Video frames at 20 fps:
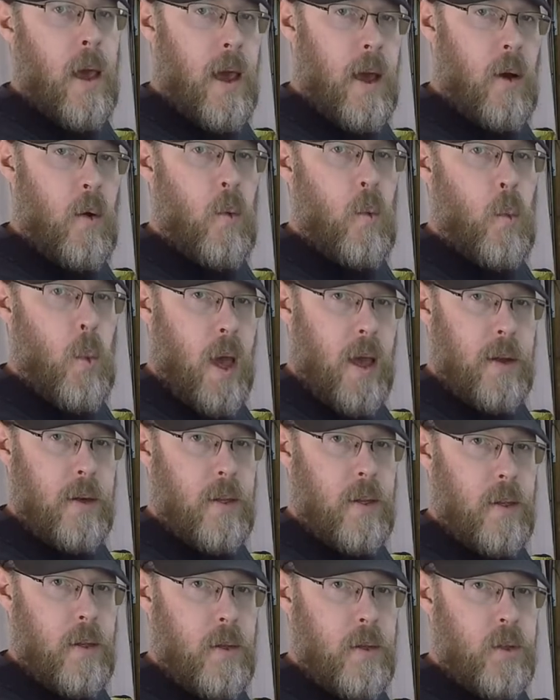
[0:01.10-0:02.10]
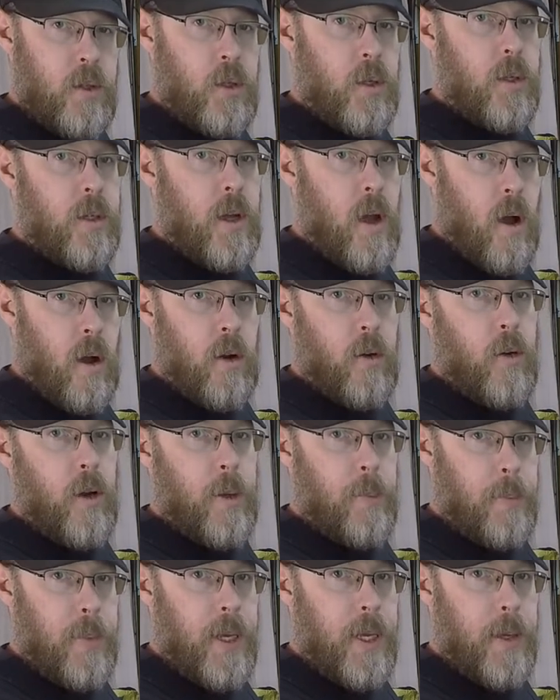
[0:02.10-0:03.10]
How wet should
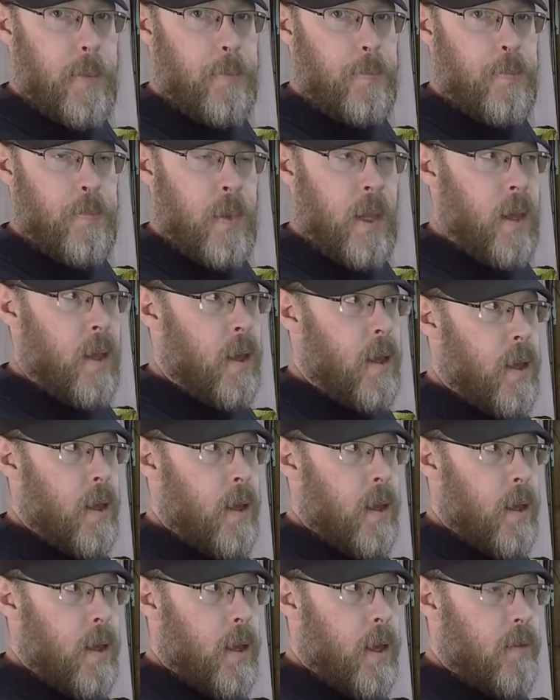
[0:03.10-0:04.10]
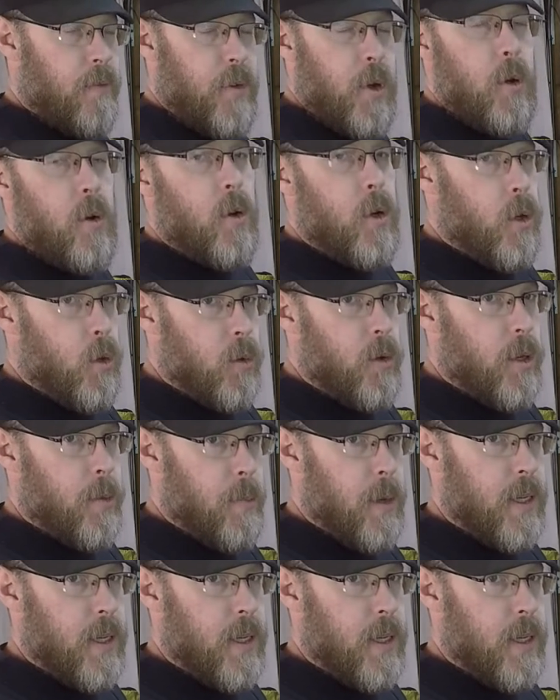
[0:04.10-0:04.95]
concrete be? If you're new to